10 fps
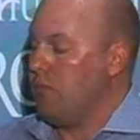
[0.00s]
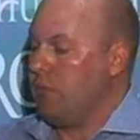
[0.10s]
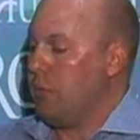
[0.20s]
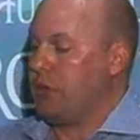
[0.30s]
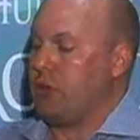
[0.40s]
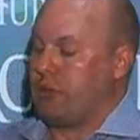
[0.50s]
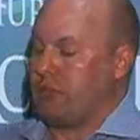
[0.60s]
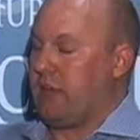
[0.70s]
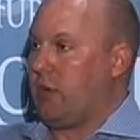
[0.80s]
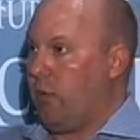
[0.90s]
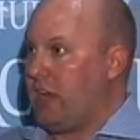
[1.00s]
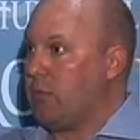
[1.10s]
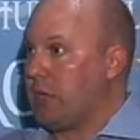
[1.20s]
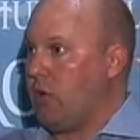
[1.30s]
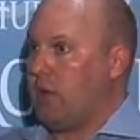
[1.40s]
People don't just like
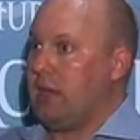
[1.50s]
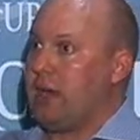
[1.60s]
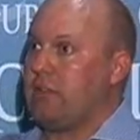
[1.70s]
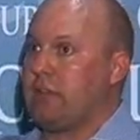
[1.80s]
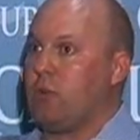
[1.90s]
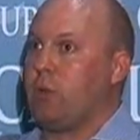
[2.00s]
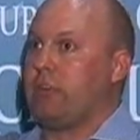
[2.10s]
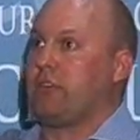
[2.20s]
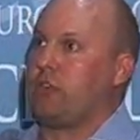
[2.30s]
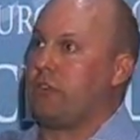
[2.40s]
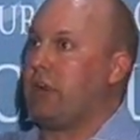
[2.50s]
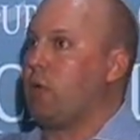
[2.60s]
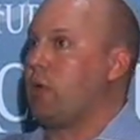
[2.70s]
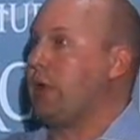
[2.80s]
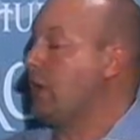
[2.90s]
randomly go online and say which social
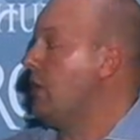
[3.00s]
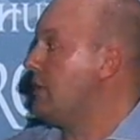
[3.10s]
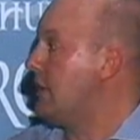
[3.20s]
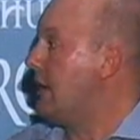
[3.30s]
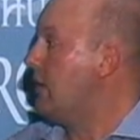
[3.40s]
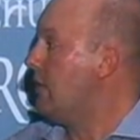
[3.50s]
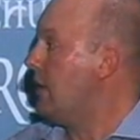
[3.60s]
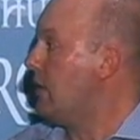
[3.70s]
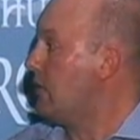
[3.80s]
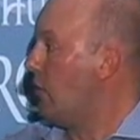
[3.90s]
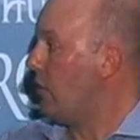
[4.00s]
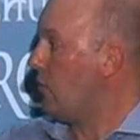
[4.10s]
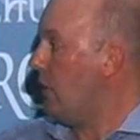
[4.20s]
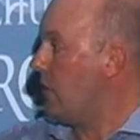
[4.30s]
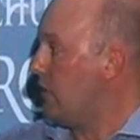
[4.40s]
network will I go on today. They go to the
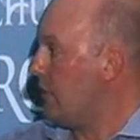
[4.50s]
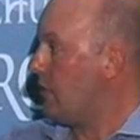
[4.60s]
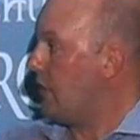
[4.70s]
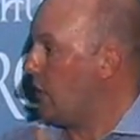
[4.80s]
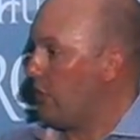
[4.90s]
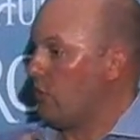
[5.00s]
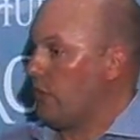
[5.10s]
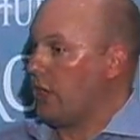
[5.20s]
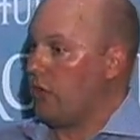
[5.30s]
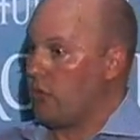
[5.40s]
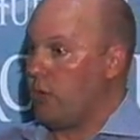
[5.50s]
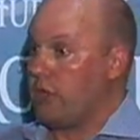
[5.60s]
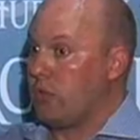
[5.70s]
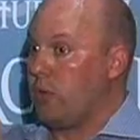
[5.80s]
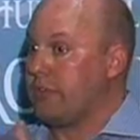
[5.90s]
one that they go to the one
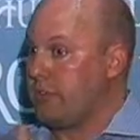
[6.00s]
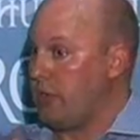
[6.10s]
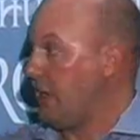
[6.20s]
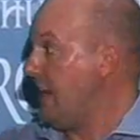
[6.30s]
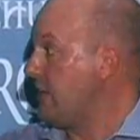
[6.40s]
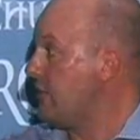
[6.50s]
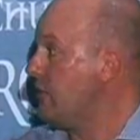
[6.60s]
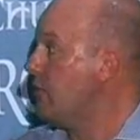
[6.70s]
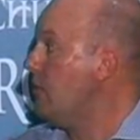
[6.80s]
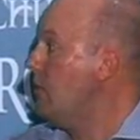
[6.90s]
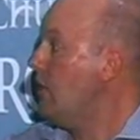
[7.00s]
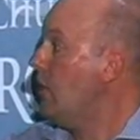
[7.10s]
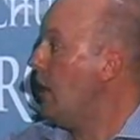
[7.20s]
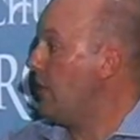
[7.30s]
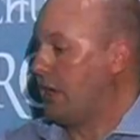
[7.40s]
or the ones that they're connected to. Right.
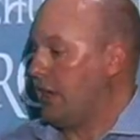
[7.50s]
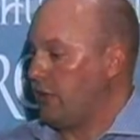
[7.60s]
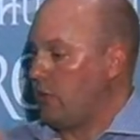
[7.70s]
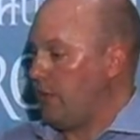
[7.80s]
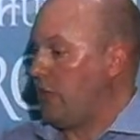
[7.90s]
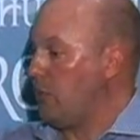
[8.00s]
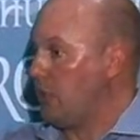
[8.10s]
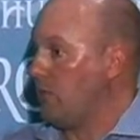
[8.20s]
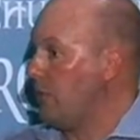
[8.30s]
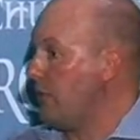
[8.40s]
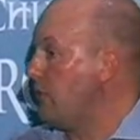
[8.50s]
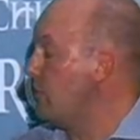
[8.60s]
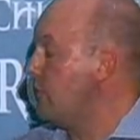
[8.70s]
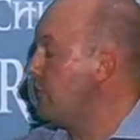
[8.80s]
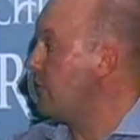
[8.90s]
And the connection with Facebook with its
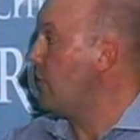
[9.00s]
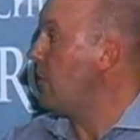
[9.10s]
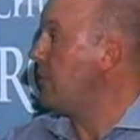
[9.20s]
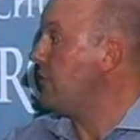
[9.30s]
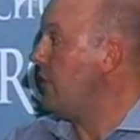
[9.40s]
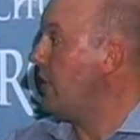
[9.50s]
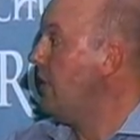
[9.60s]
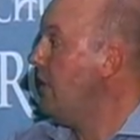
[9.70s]
users is incredibly strong.